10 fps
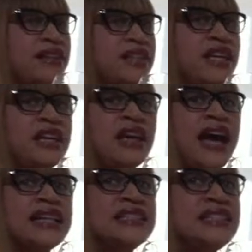Right?
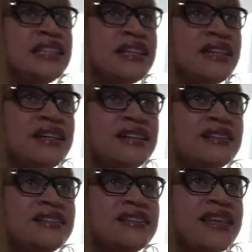The
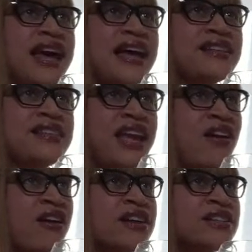idea that
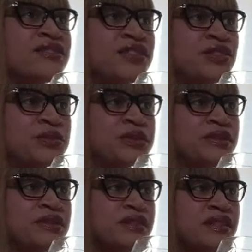they are
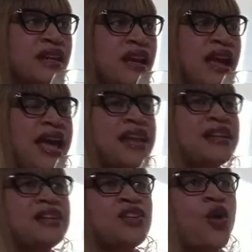individuals,
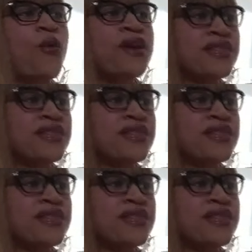and in